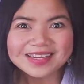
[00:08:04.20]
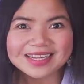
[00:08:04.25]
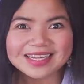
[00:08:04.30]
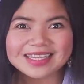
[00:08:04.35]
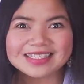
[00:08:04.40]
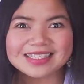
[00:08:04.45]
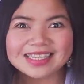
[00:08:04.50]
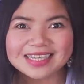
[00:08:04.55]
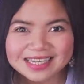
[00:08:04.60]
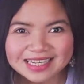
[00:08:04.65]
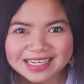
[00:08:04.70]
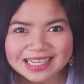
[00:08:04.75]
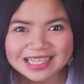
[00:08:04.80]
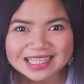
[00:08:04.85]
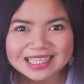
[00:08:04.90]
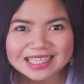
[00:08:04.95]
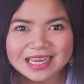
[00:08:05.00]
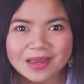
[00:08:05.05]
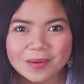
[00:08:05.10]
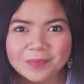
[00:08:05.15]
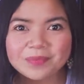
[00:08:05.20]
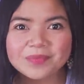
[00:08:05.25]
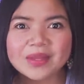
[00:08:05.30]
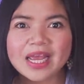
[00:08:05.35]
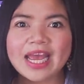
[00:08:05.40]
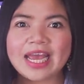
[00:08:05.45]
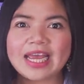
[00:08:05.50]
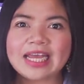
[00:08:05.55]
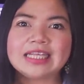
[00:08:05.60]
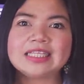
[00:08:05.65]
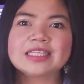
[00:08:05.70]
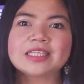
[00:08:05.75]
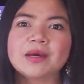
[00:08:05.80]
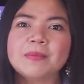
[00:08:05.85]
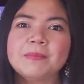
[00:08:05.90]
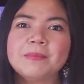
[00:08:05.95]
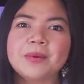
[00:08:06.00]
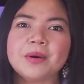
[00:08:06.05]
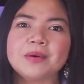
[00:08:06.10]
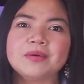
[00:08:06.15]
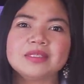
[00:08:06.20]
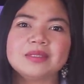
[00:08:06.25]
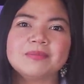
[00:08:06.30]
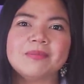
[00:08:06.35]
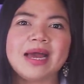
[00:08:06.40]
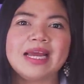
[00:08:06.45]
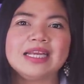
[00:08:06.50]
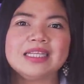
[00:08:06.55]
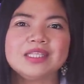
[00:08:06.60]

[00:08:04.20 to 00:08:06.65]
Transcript: isn't it? It's composed by